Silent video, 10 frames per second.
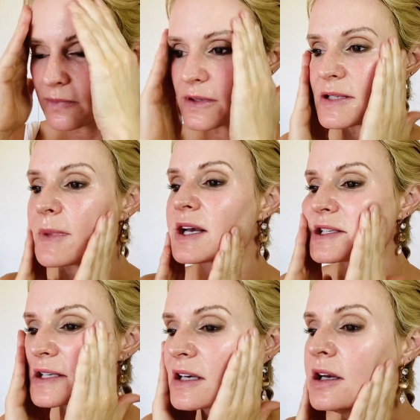This
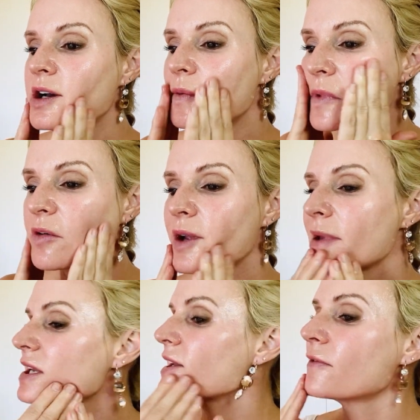mask, I
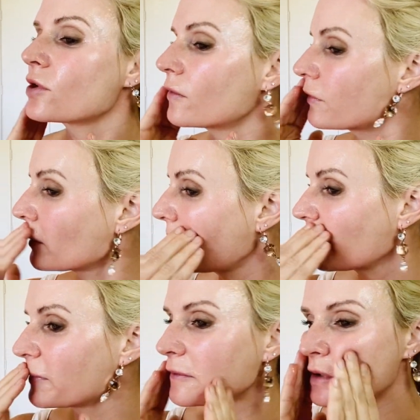recommend you leave it on for
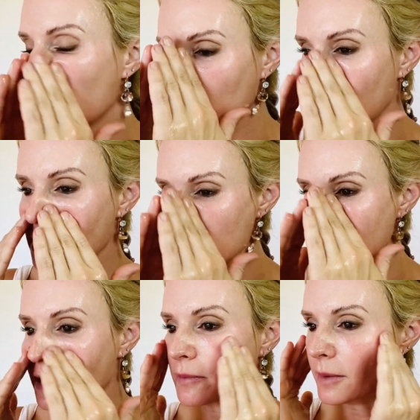about 15 minutes
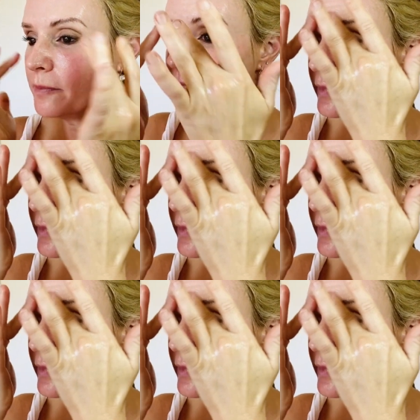minimum,